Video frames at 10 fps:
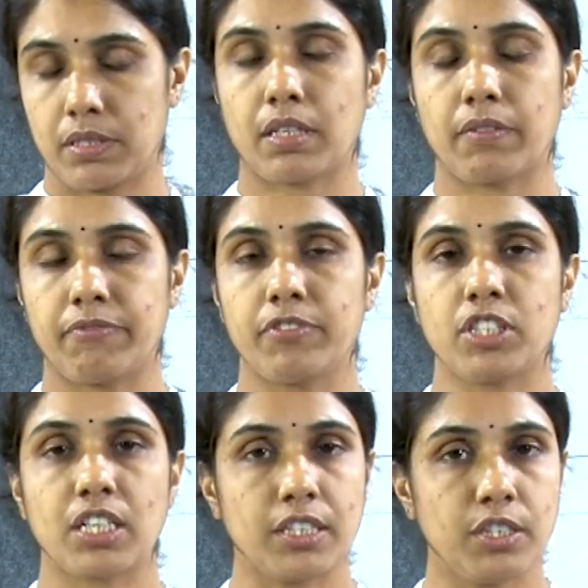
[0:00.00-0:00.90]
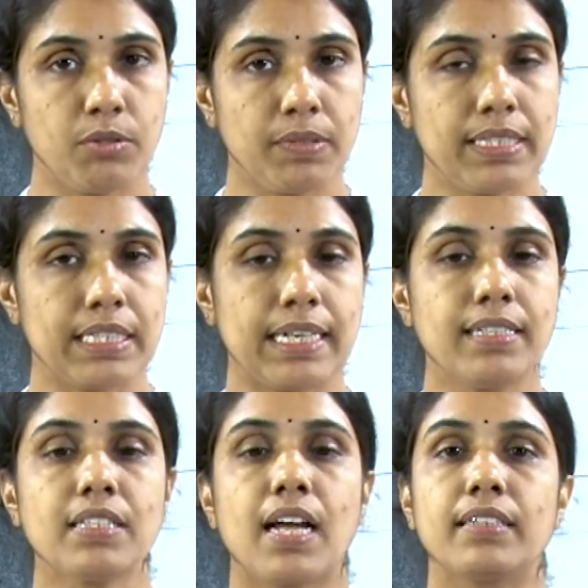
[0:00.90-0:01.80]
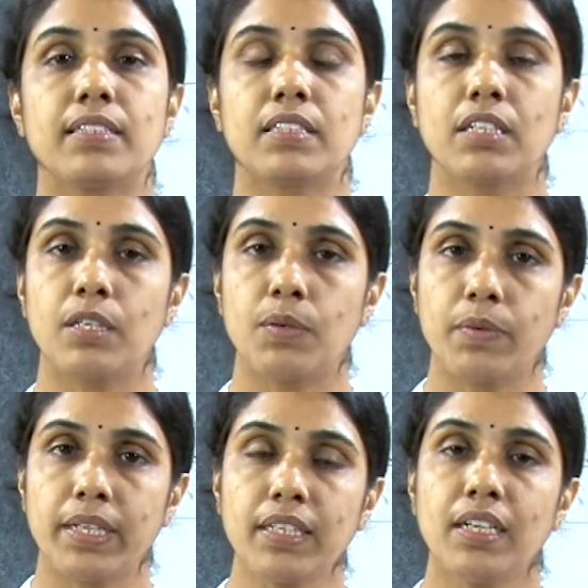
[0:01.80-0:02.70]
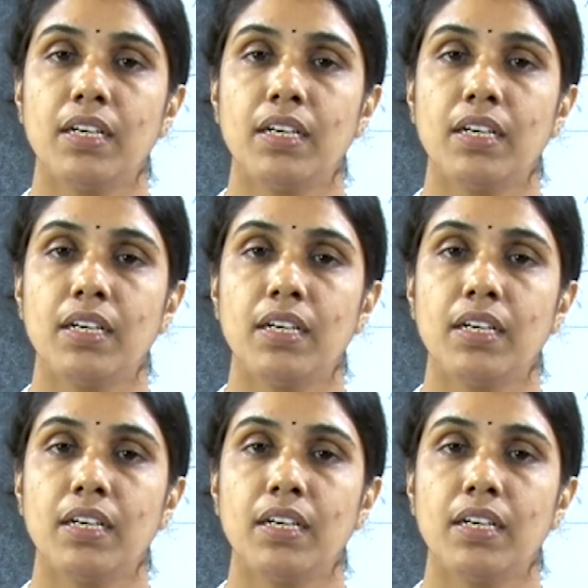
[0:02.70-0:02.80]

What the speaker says: future continuous tense, and the third one